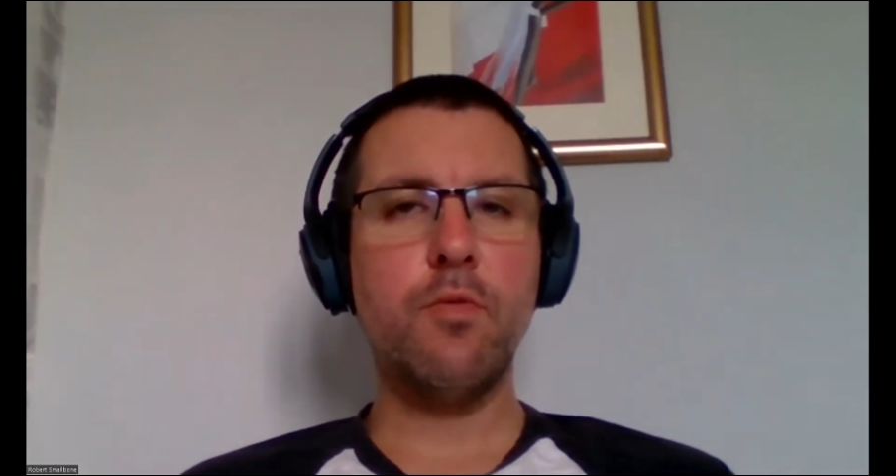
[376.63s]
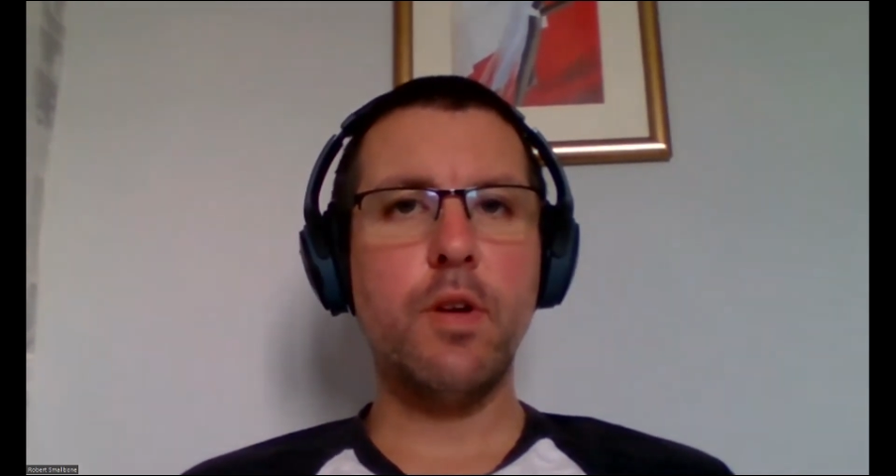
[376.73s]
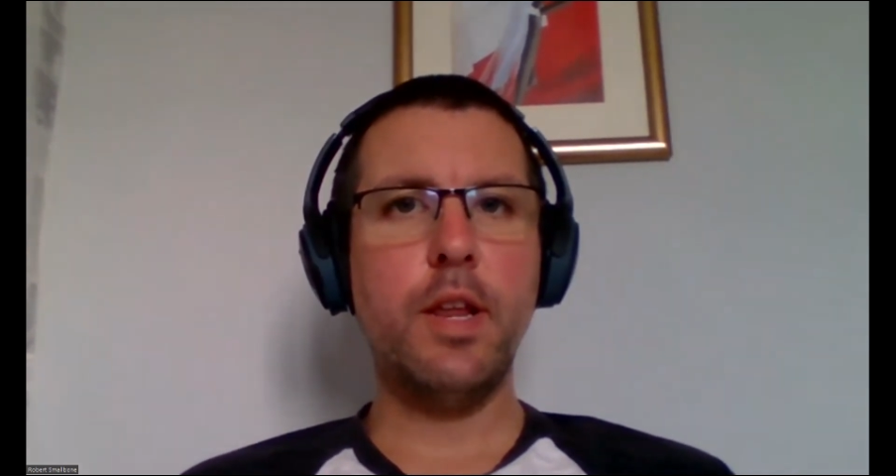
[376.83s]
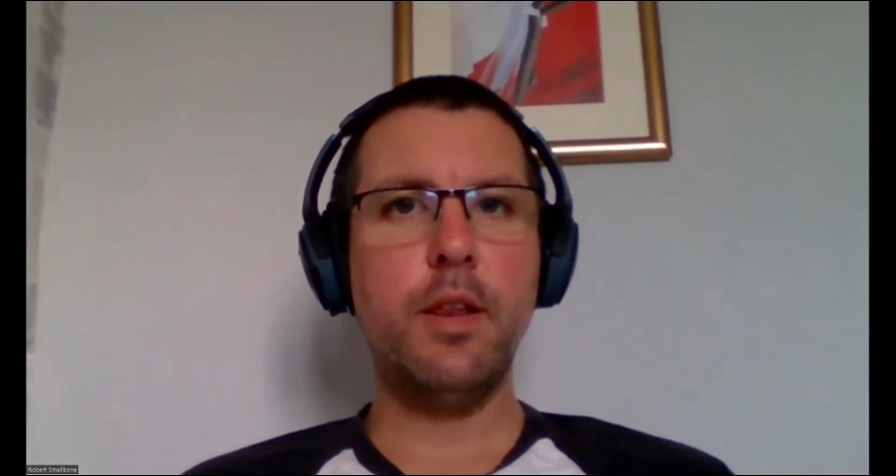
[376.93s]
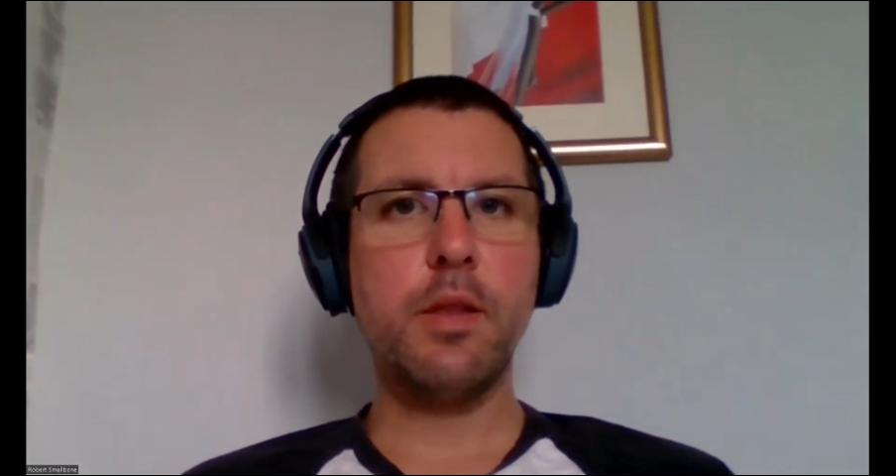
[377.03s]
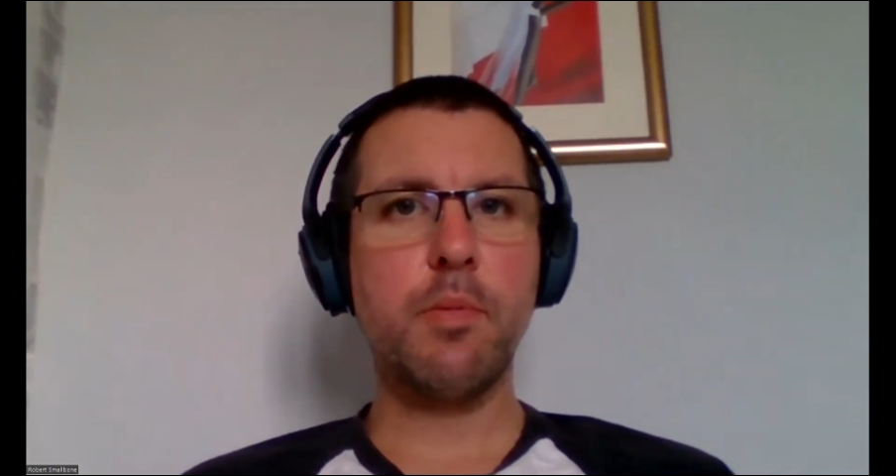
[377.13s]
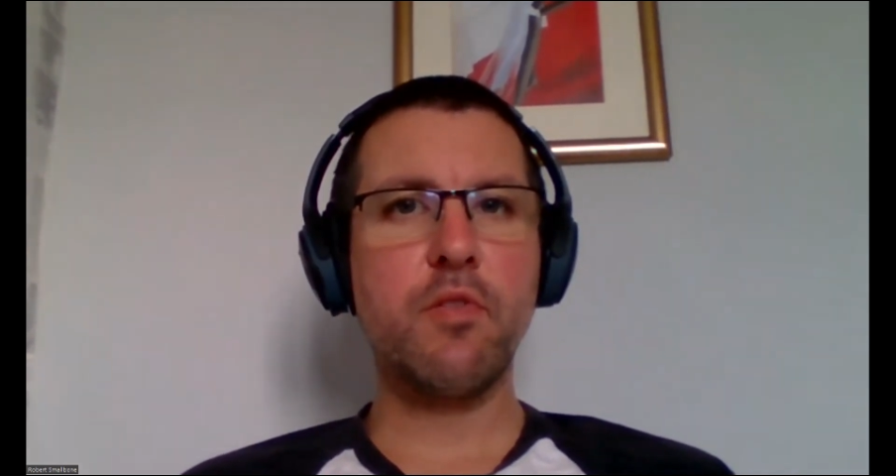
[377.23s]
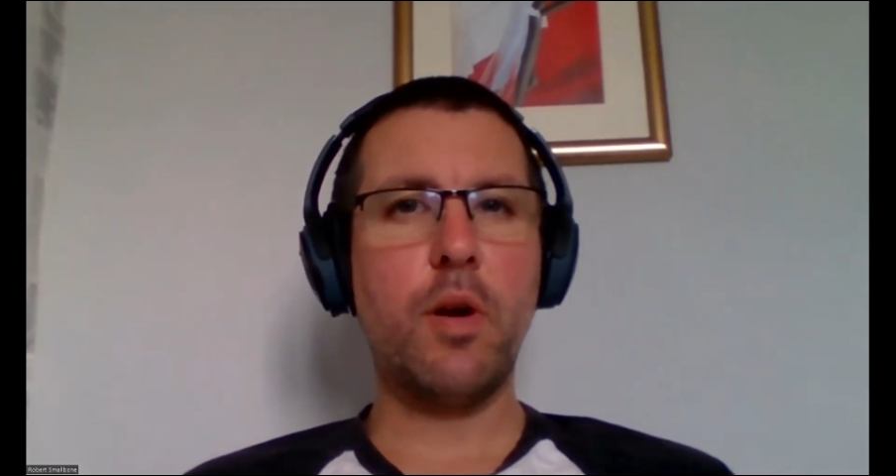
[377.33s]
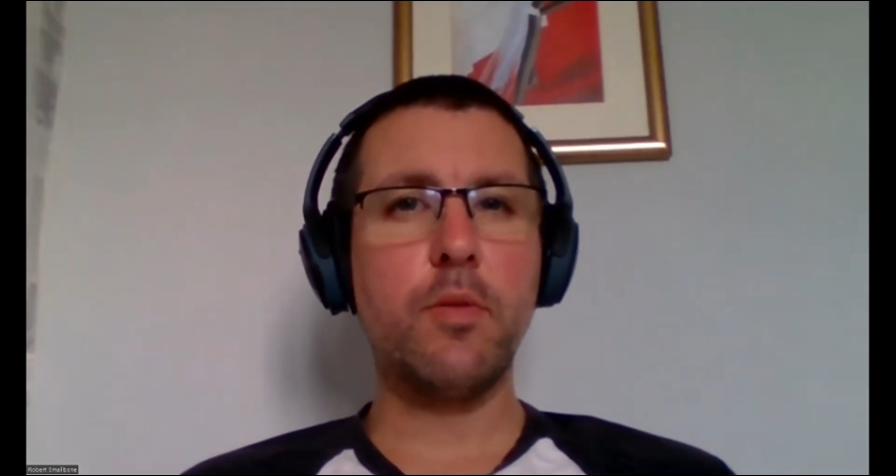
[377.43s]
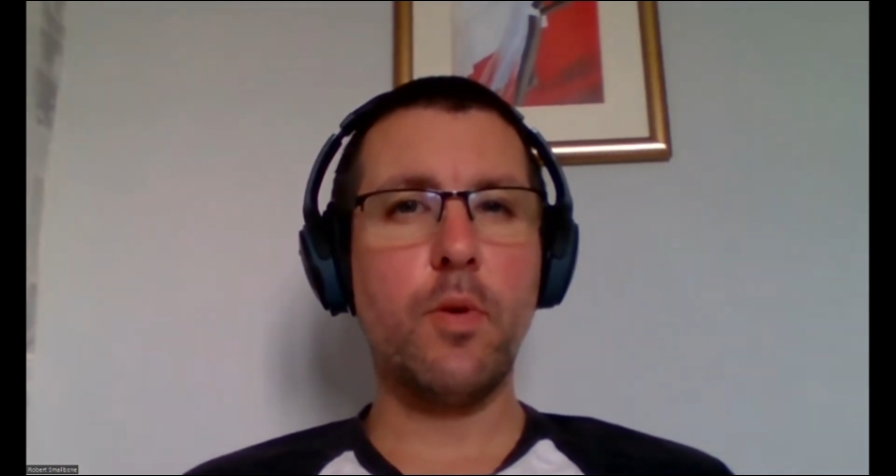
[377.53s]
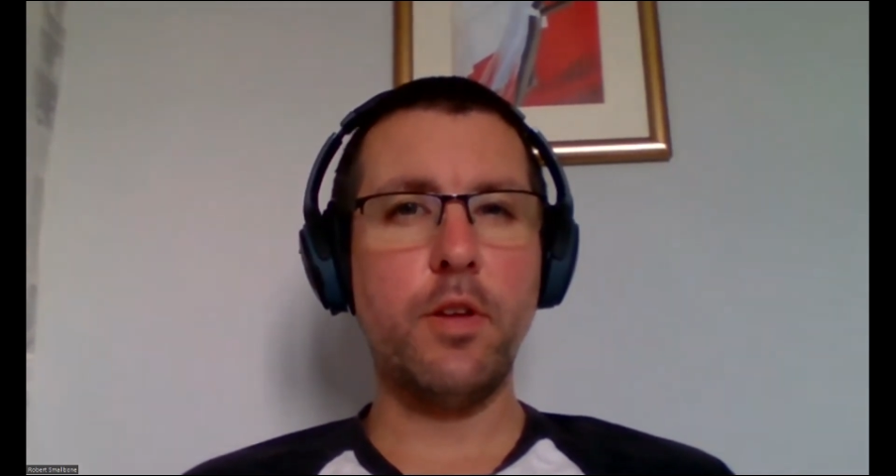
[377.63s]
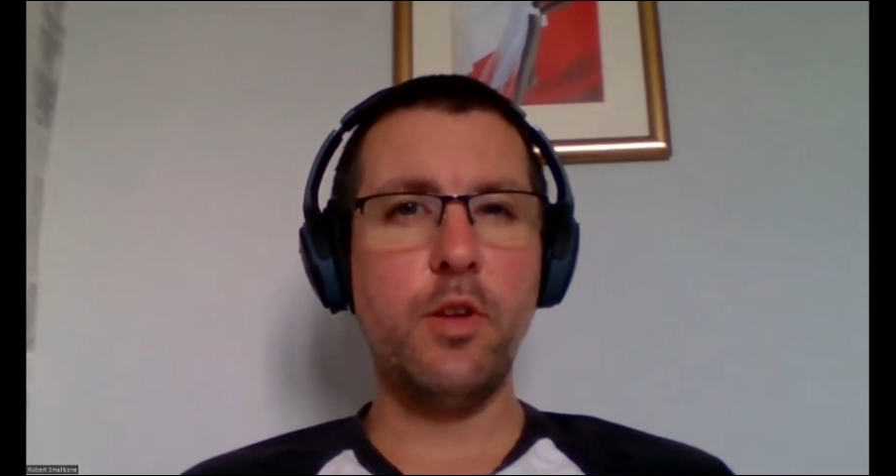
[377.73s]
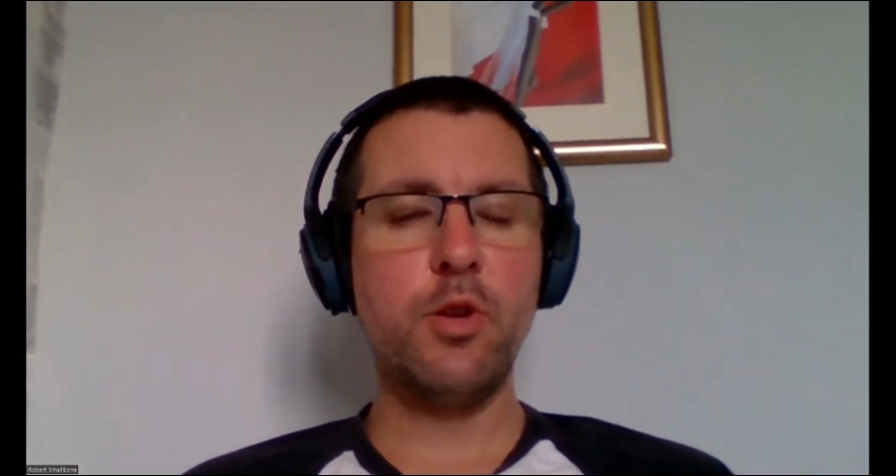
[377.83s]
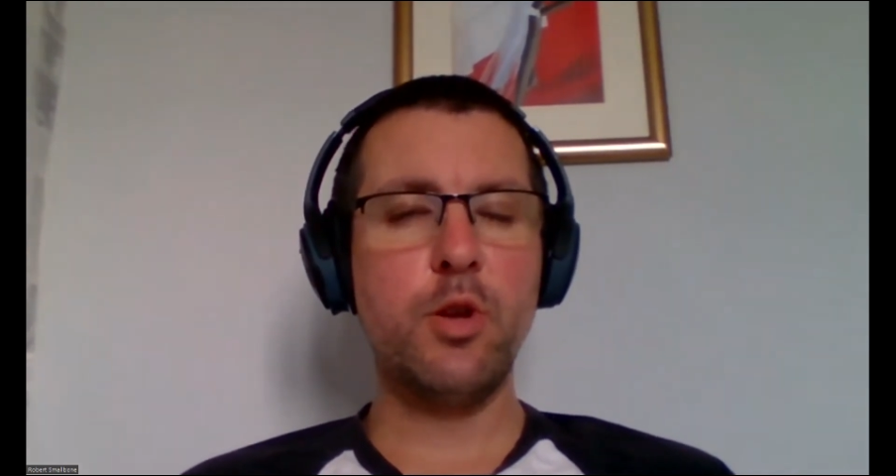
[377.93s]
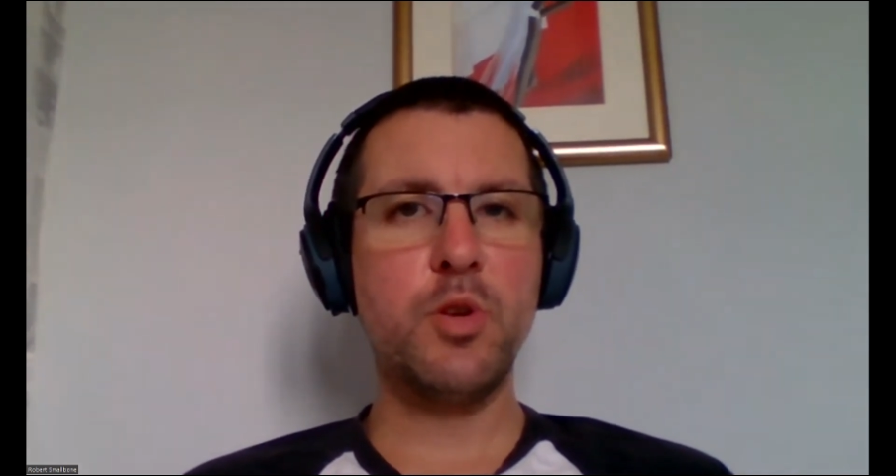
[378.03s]
already subscribed to our
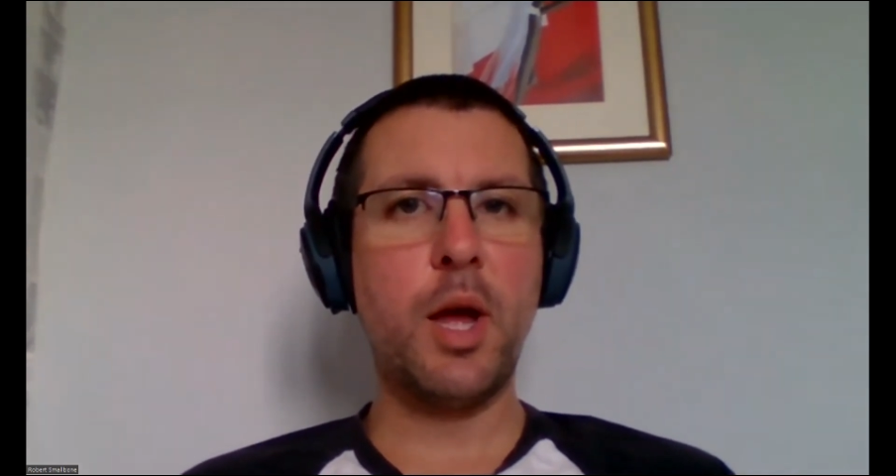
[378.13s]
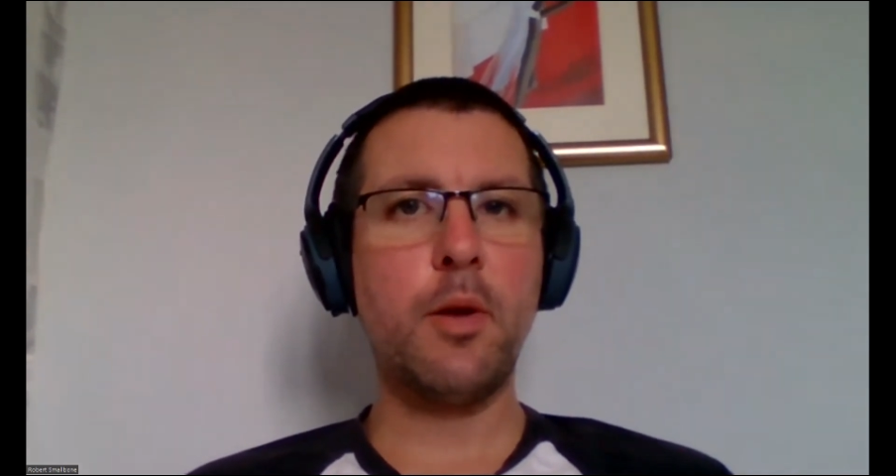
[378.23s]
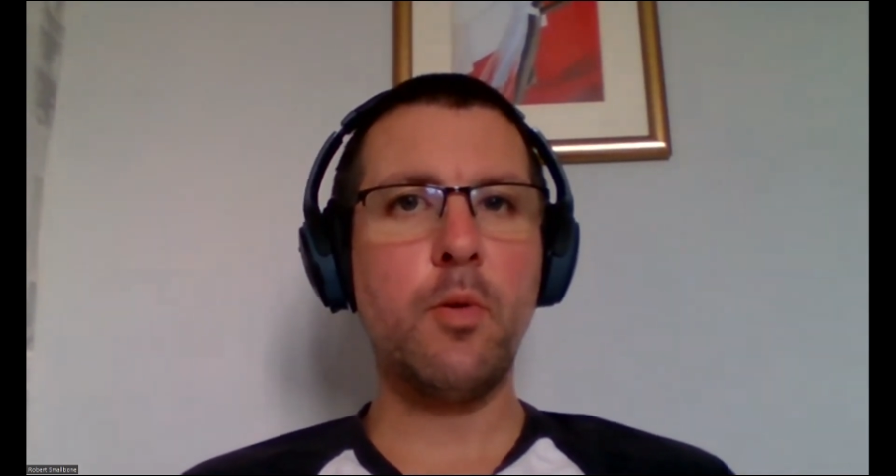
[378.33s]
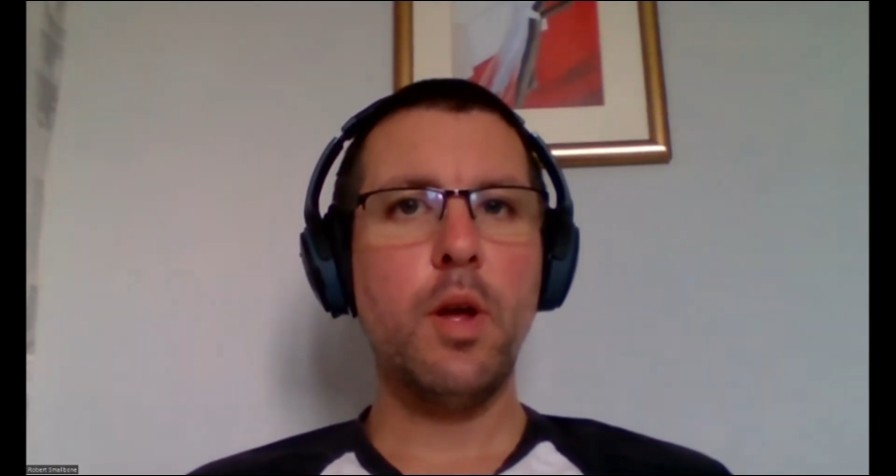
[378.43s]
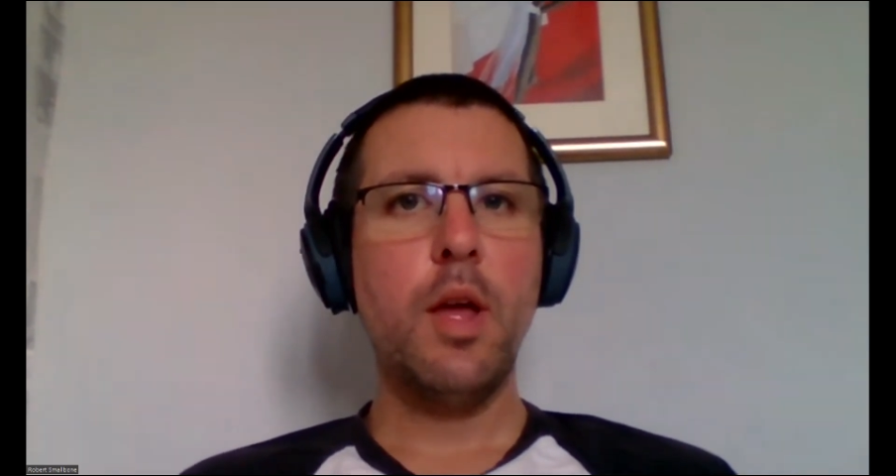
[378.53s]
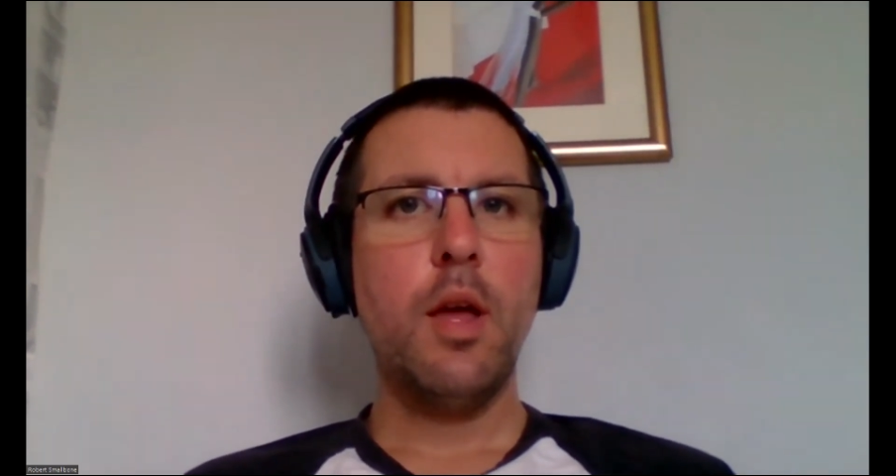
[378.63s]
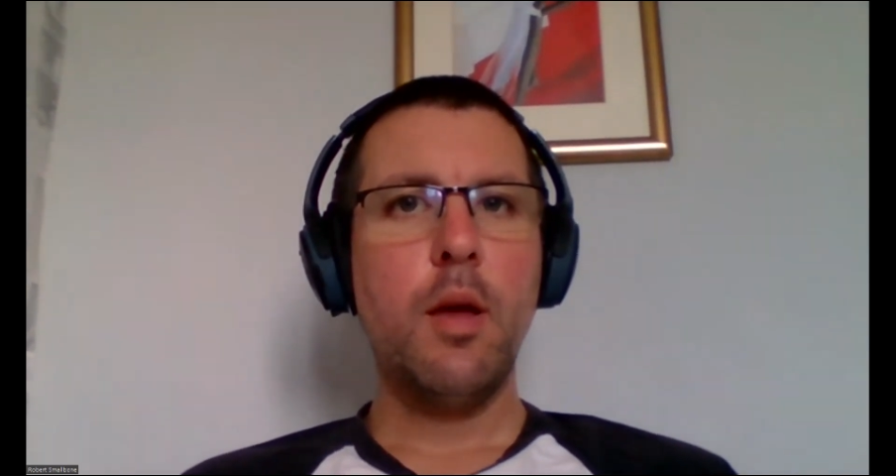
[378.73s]
YouTube channel,